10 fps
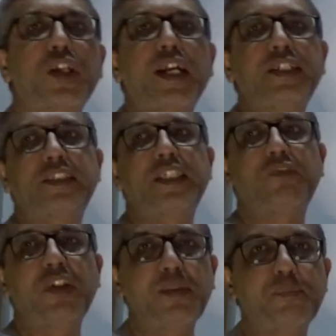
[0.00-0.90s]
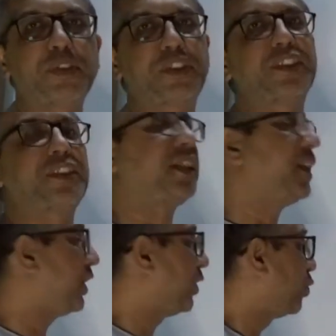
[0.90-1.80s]
into the right SQL and persisting
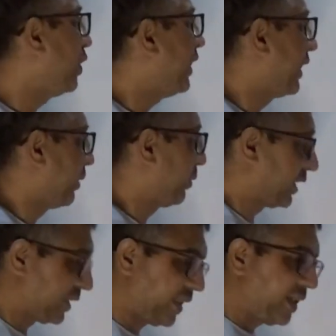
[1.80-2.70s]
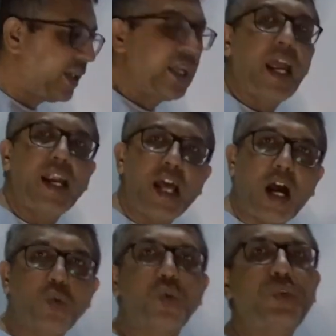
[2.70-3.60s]
it into the database. And
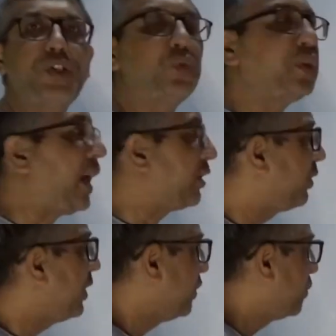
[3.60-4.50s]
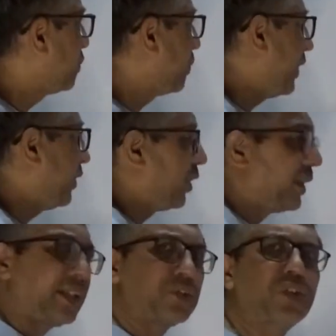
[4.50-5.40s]
how do we do that one? Usually,
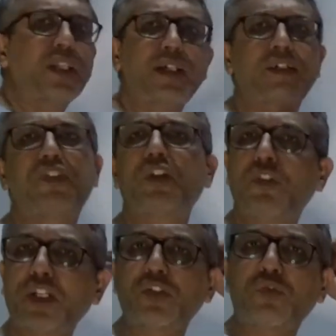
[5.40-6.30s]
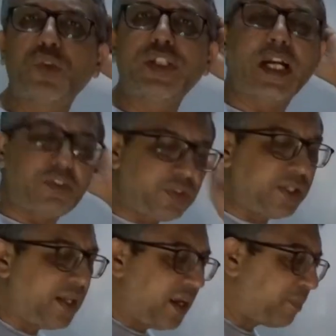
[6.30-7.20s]
there are different ways of doing that
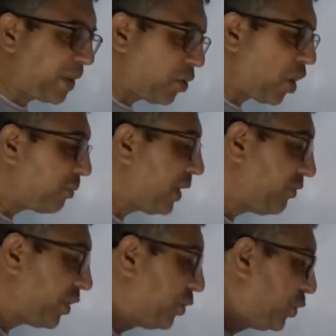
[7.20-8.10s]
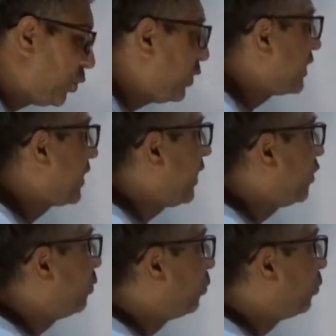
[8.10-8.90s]
one. But normally what you do is that